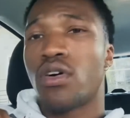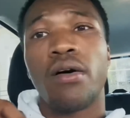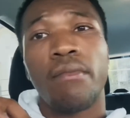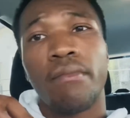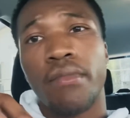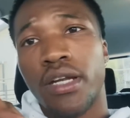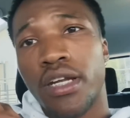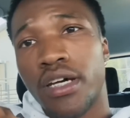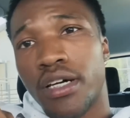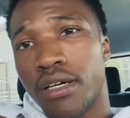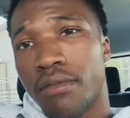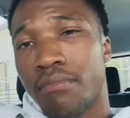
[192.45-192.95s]
I'm
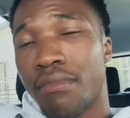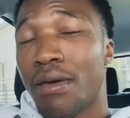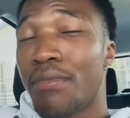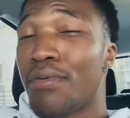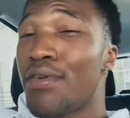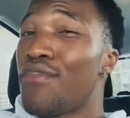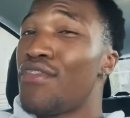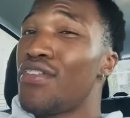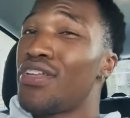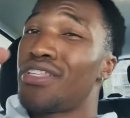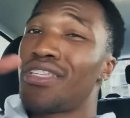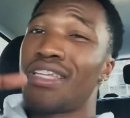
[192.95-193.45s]
going to, maybe
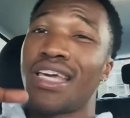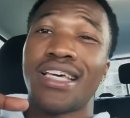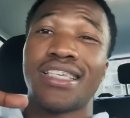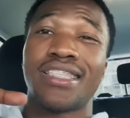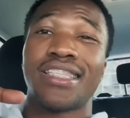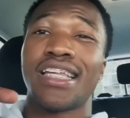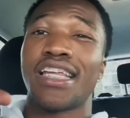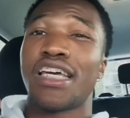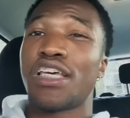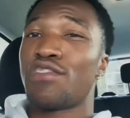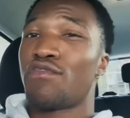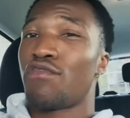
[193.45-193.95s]
even
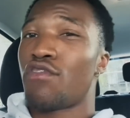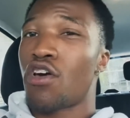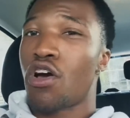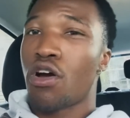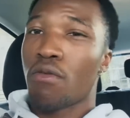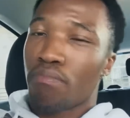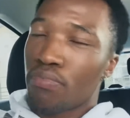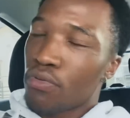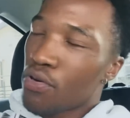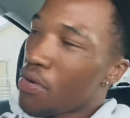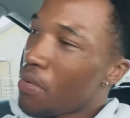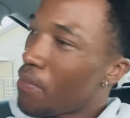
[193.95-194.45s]
yesterday's
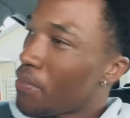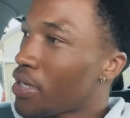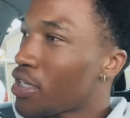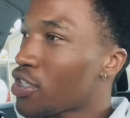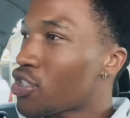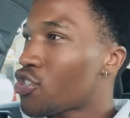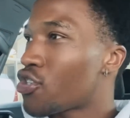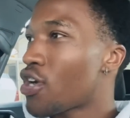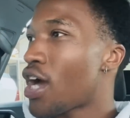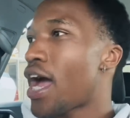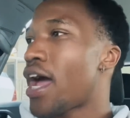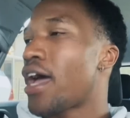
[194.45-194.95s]
vlog, bro, I'm going to
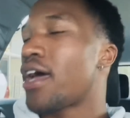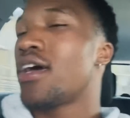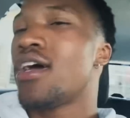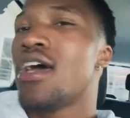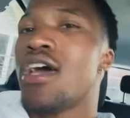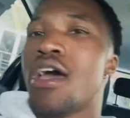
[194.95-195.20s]
try